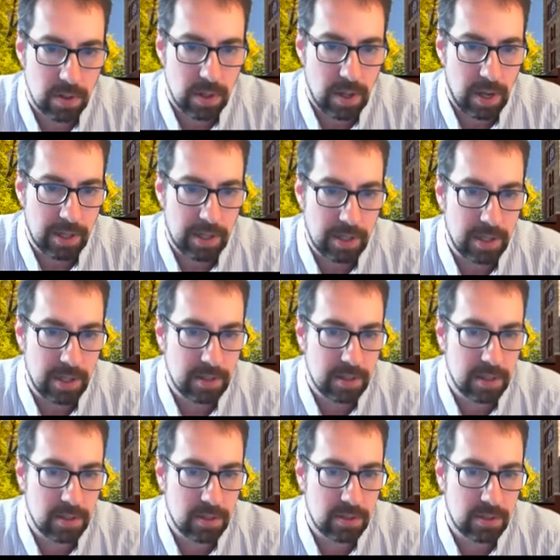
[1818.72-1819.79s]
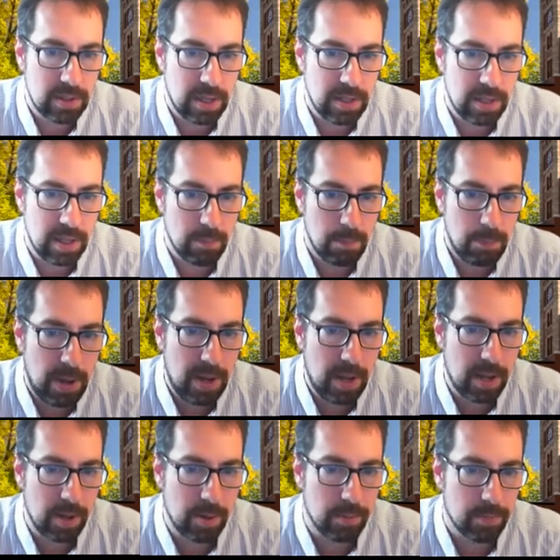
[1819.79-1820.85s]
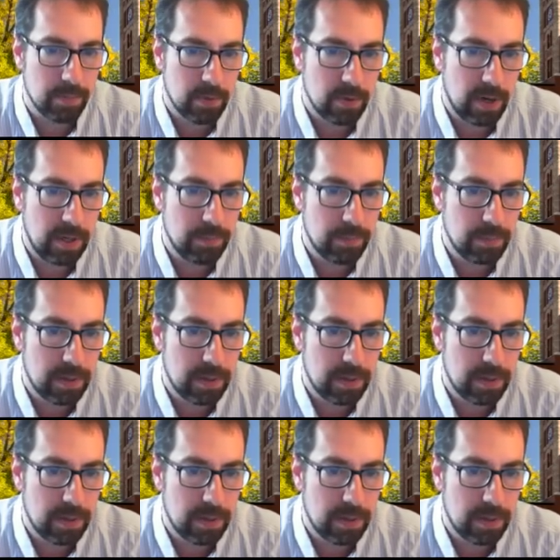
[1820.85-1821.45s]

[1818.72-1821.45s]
I connect this, and then bam, right?